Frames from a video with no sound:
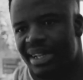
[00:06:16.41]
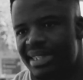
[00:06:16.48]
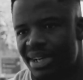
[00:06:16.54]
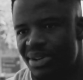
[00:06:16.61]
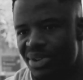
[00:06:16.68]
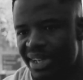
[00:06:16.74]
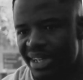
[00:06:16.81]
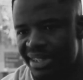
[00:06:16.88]

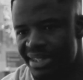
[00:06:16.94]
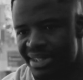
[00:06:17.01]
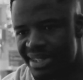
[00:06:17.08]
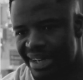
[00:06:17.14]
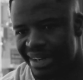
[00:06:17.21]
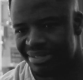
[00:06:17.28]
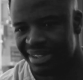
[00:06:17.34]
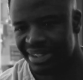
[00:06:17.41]
That's how you get
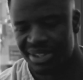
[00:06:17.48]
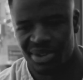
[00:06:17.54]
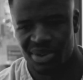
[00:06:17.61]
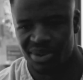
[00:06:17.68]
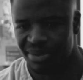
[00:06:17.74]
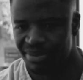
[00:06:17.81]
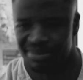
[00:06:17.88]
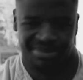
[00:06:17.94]
discovered,
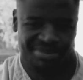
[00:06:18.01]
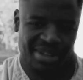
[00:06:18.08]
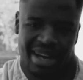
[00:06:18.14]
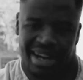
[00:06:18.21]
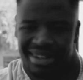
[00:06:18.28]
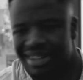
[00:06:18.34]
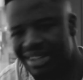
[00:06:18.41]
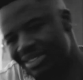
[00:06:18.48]

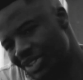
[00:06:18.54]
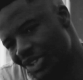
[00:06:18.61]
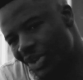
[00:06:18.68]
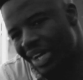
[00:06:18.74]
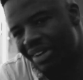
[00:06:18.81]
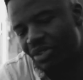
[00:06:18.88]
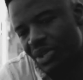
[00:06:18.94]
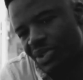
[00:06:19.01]

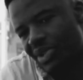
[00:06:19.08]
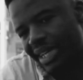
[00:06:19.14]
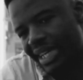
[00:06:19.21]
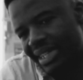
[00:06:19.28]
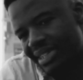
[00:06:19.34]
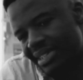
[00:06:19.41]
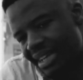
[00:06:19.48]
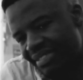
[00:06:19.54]
Not everyone's going
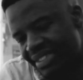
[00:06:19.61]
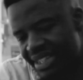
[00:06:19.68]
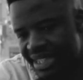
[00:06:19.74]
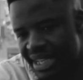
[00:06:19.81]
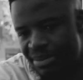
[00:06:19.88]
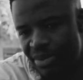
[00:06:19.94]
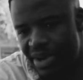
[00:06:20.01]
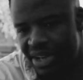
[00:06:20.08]
to get discovered the
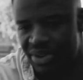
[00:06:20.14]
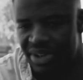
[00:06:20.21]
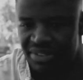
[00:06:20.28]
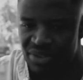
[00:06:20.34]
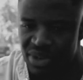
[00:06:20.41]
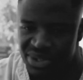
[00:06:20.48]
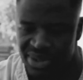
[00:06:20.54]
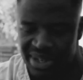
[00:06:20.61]
same way, not
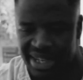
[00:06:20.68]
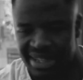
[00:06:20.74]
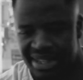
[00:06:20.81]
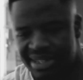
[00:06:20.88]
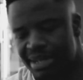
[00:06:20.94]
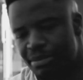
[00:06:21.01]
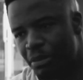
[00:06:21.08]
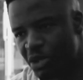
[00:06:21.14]
everyone's going to
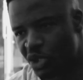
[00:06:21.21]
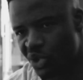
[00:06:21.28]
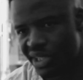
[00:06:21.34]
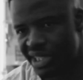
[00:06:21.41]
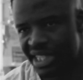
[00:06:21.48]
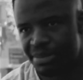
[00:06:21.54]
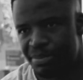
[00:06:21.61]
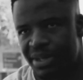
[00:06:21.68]
get the same
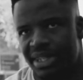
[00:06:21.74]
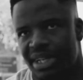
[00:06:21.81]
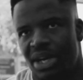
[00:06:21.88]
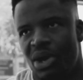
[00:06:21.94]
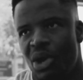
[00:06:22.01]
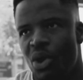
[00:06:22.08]
opportunities, but